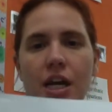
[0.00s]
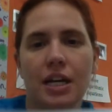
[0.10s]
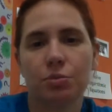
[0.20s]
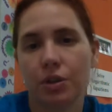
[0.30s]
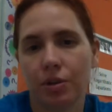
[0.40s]

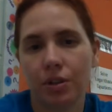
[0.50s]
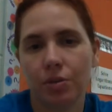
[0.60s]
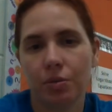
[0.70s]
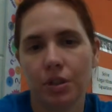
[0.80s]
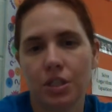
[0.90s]
as we're going
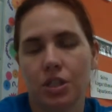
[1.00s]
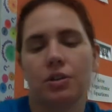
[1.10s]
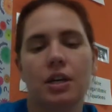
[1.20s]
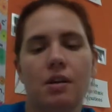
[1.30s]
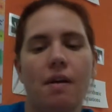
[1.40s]
through this
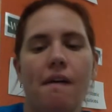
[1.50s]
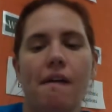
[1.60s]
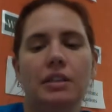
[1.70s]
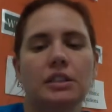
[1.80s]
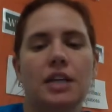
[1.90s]
unit.
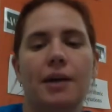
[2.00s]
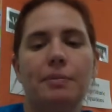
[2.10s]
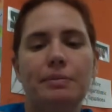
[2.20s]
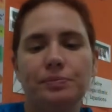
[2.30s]
Okay?